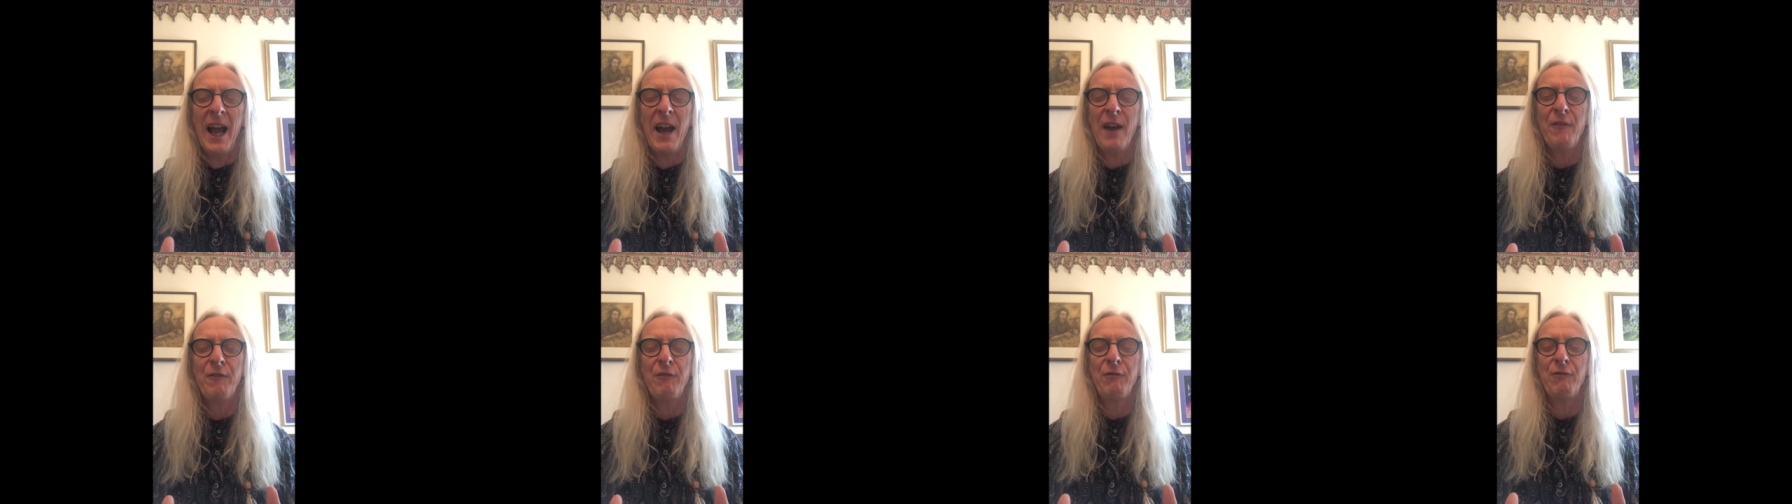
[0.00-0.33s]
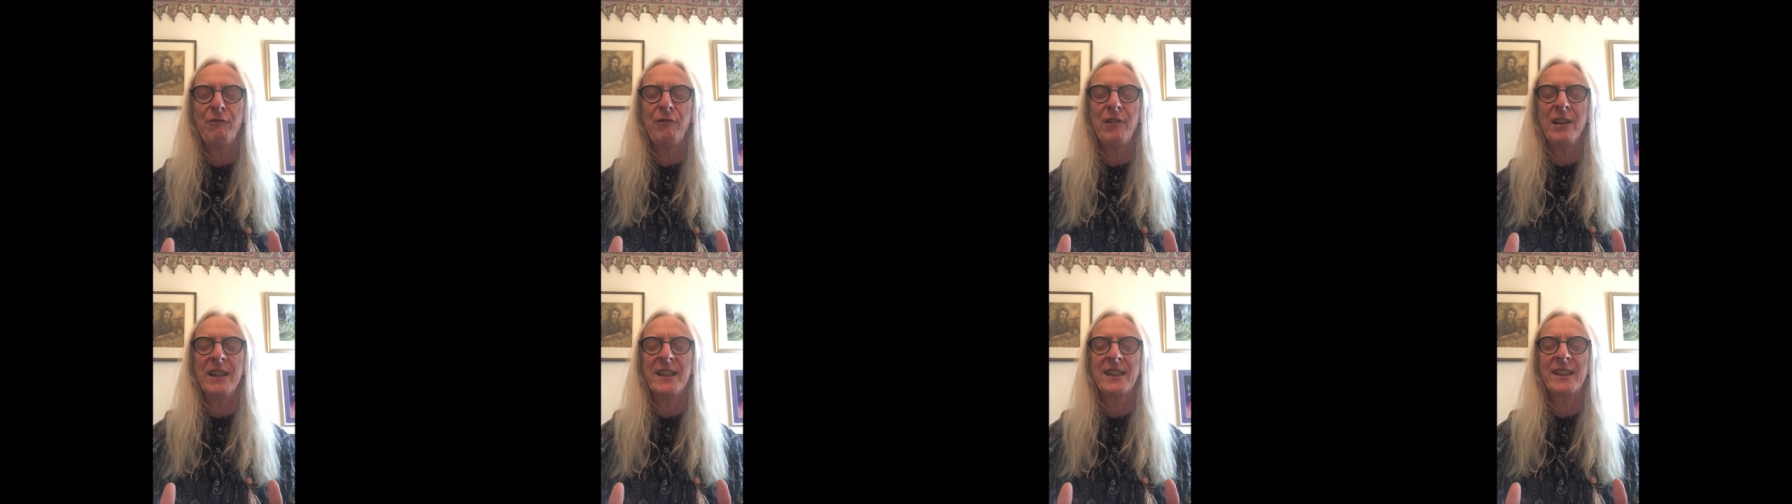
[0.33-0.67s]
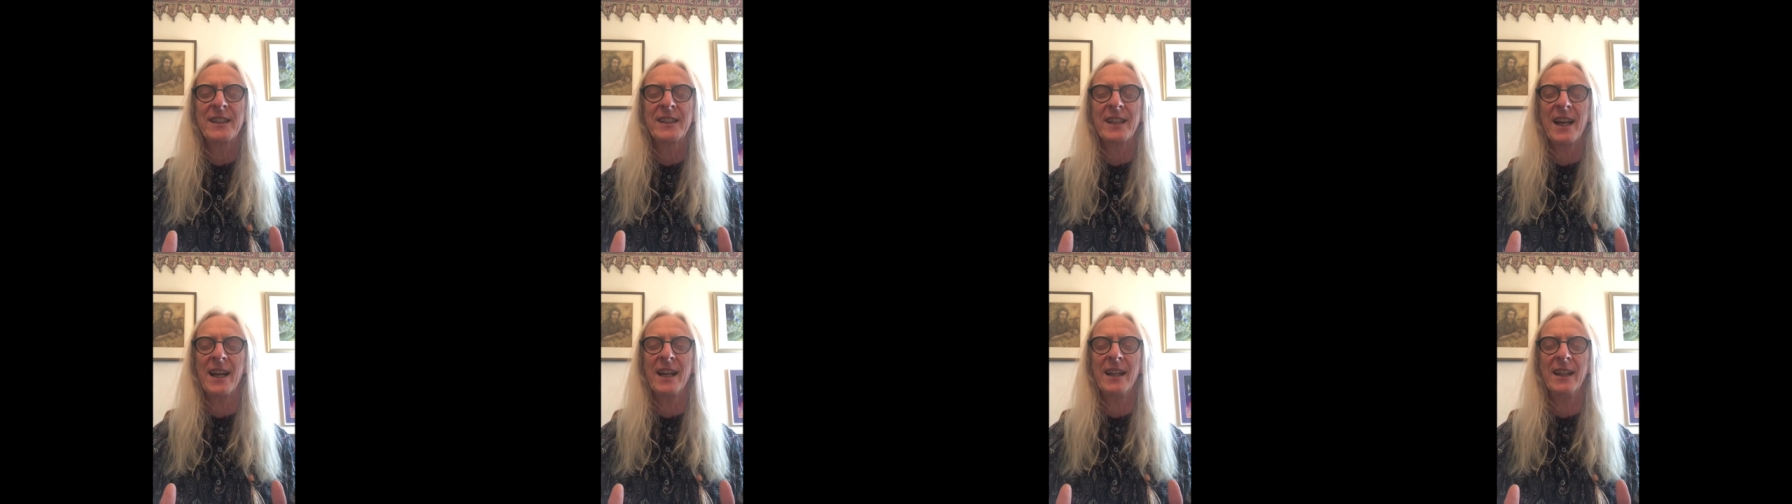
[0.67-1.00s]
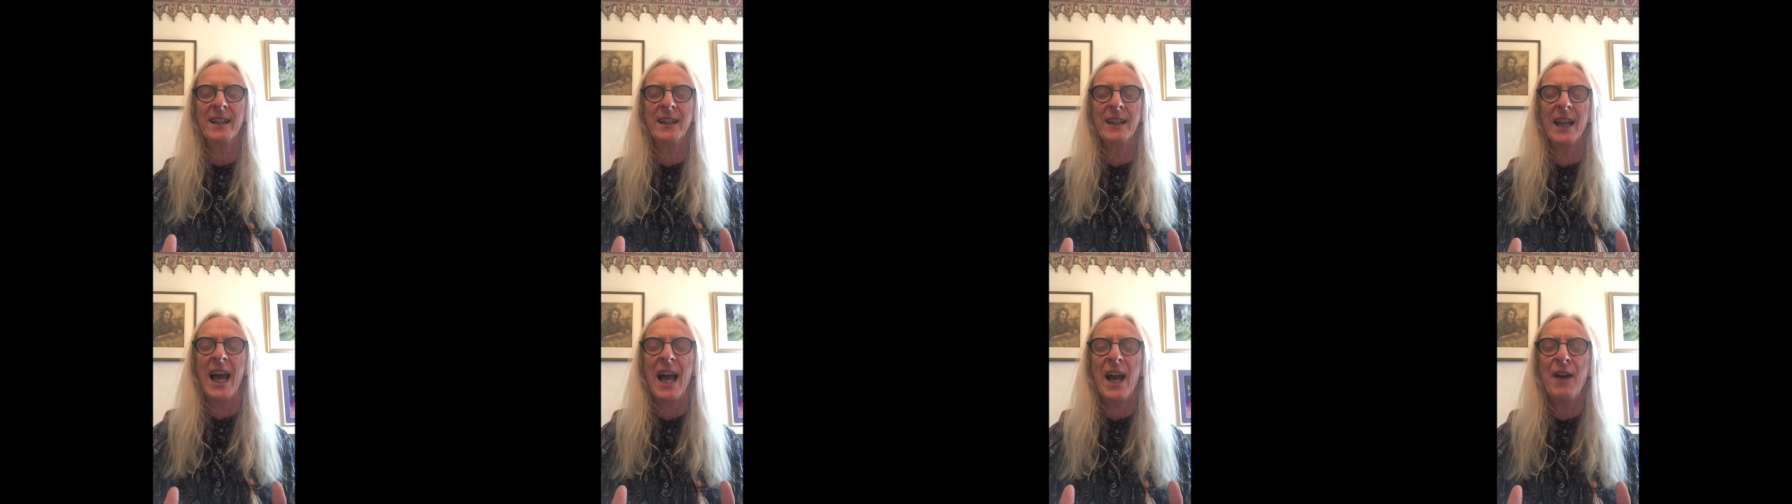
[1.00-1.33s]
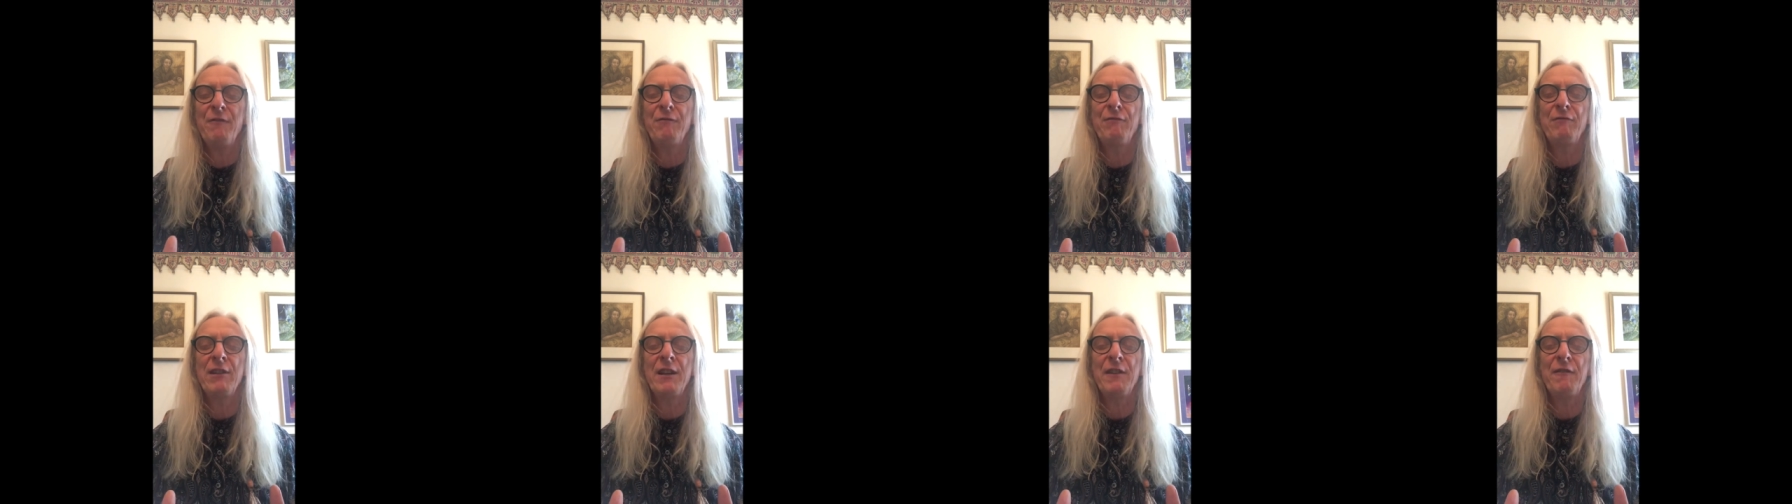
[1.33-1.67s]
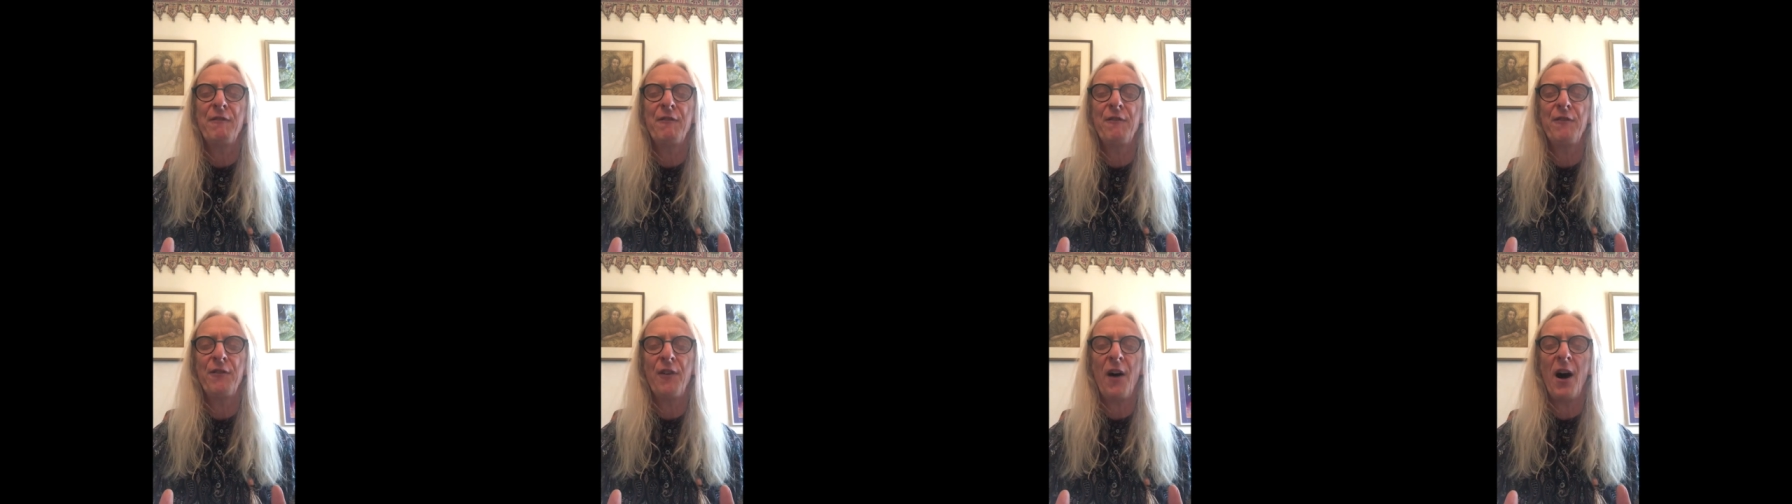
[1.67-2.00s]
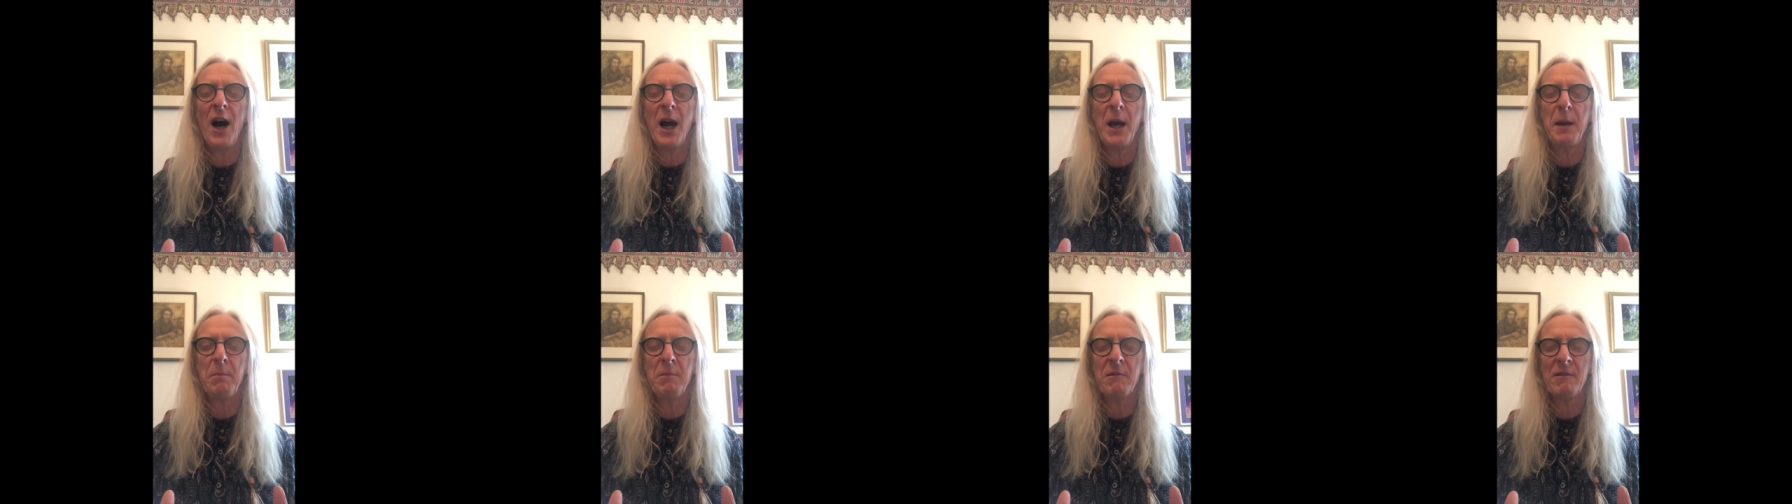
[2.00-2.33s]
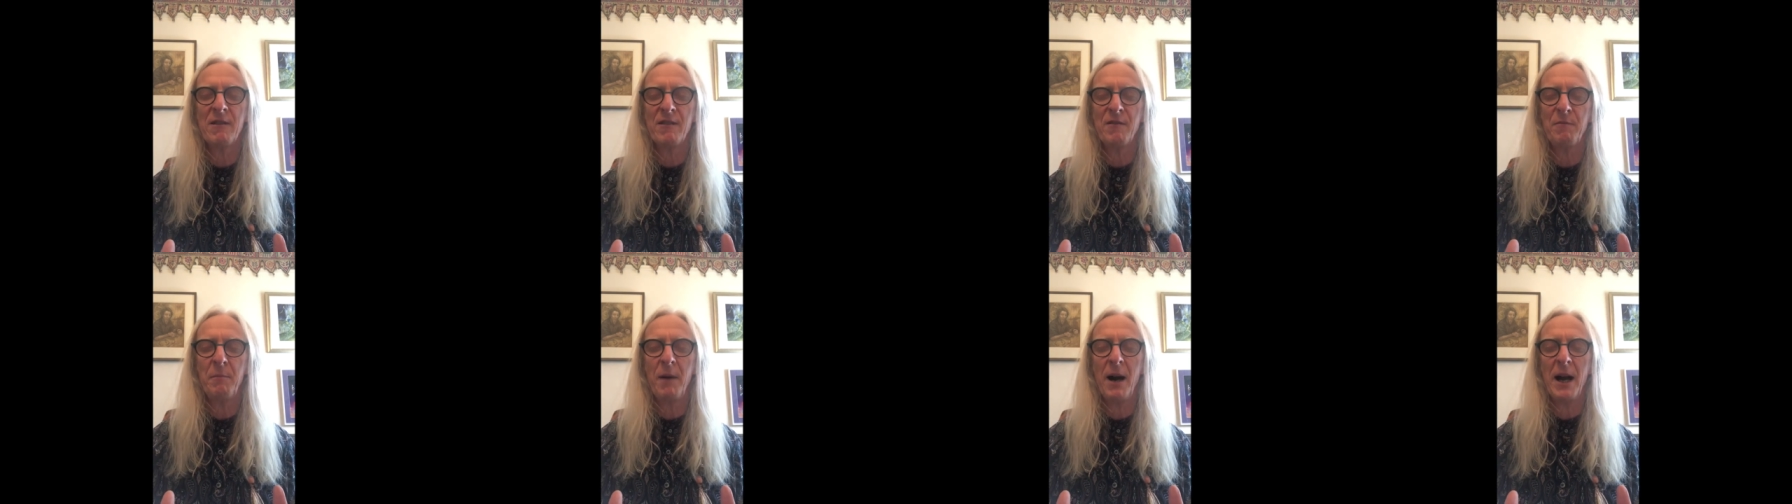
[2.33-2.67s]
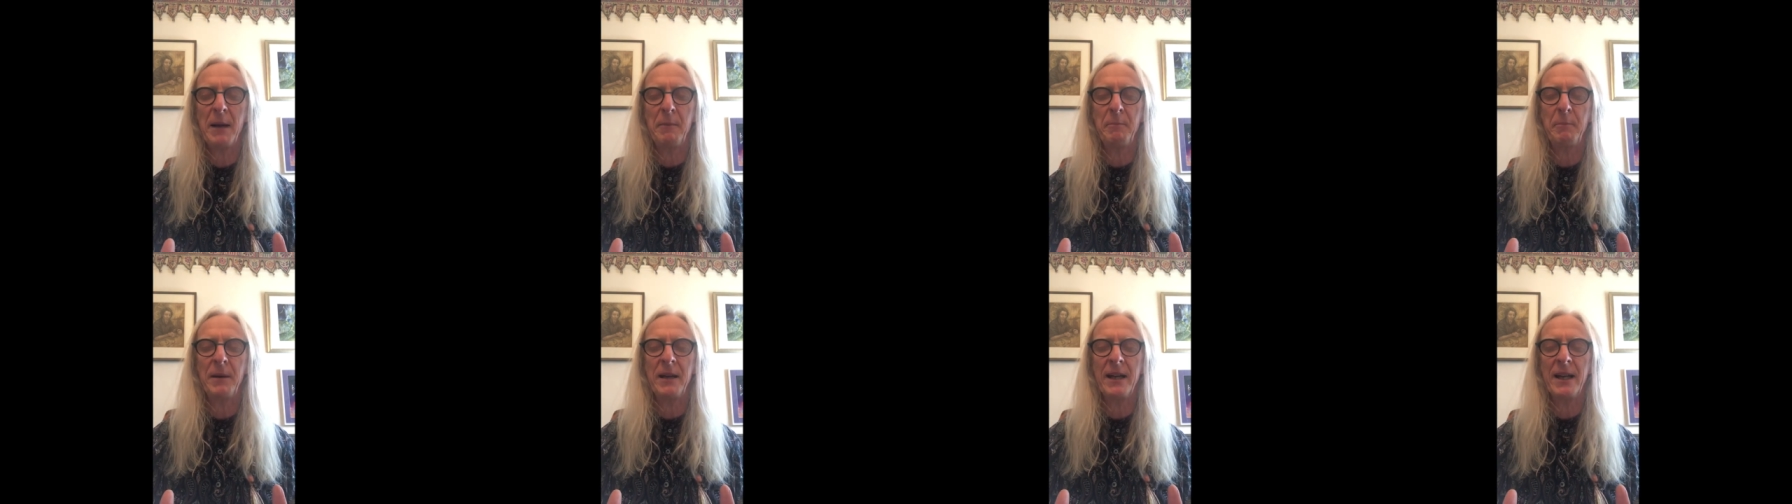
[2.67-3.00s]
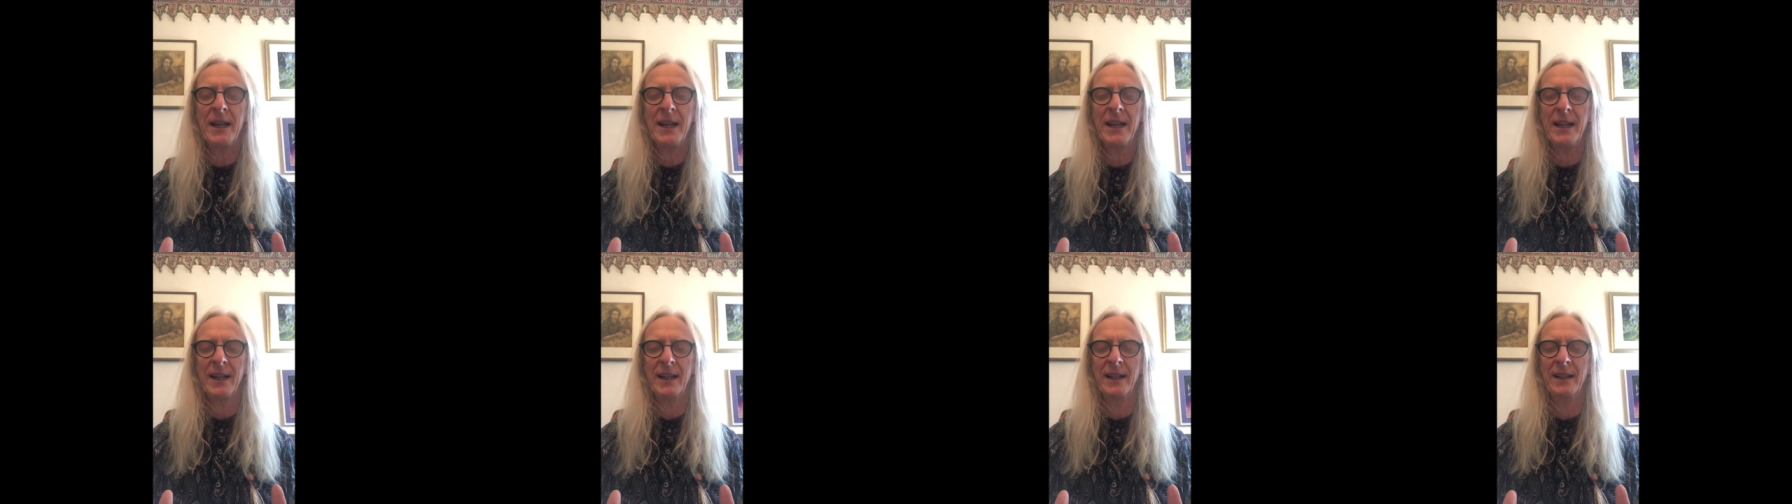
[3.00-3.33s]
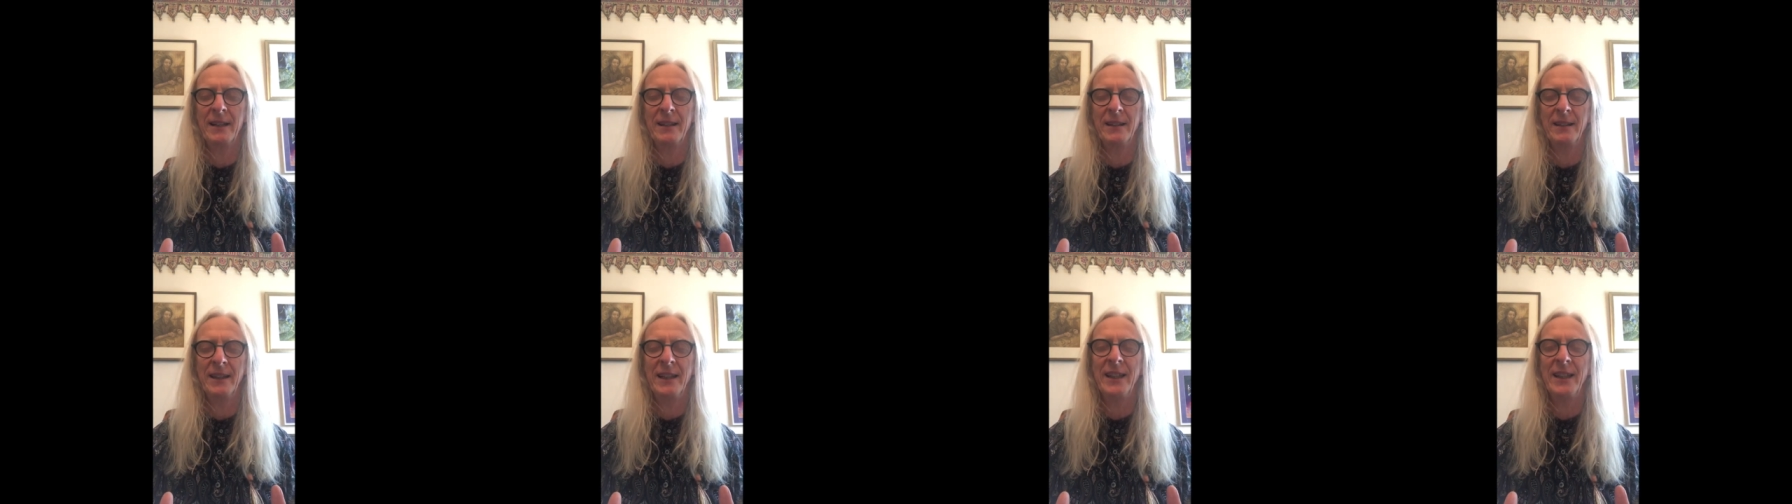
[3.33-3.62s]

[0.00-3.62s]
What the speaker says: every cell, every fibre of my being,